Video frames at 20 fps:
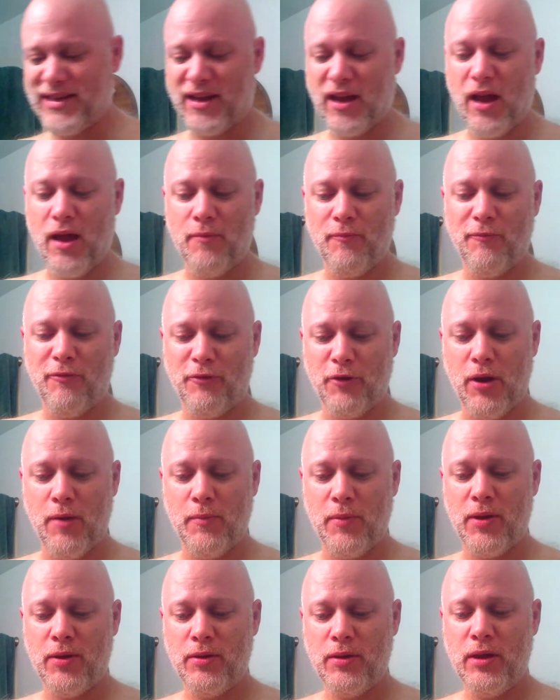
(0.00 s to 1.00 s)
to come
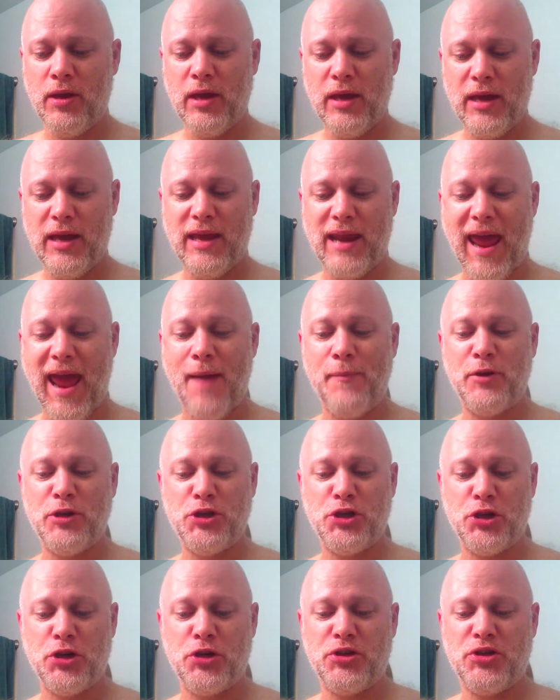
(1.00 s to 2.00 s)
from an
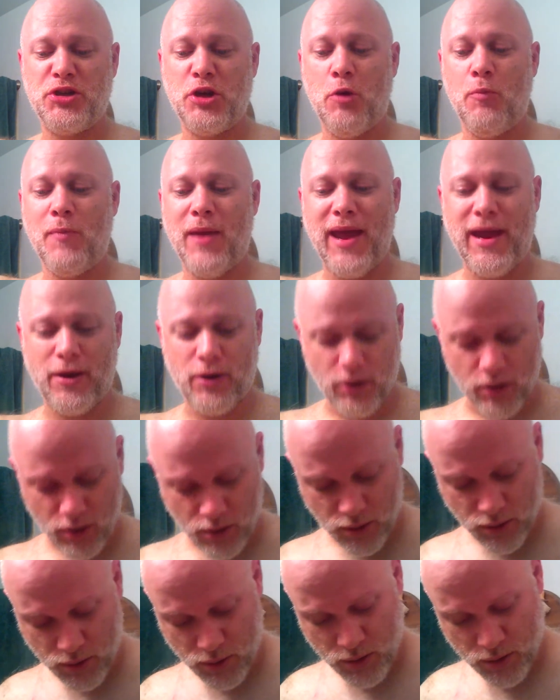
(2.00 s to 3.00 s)
amateur soap maker
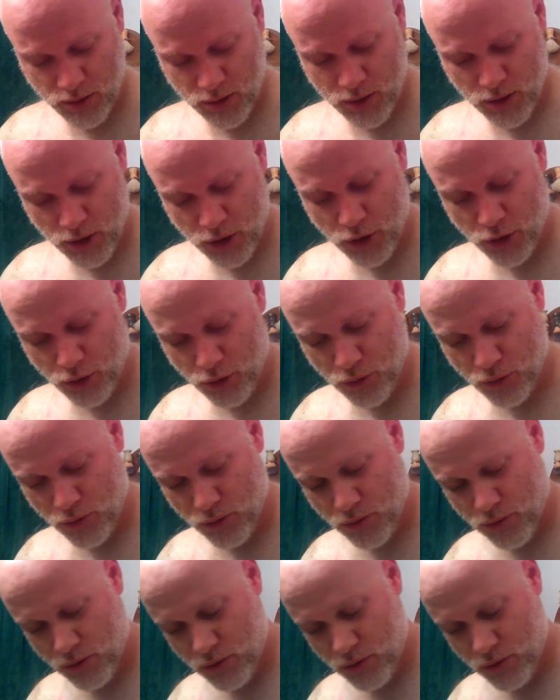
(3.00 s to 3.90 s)
who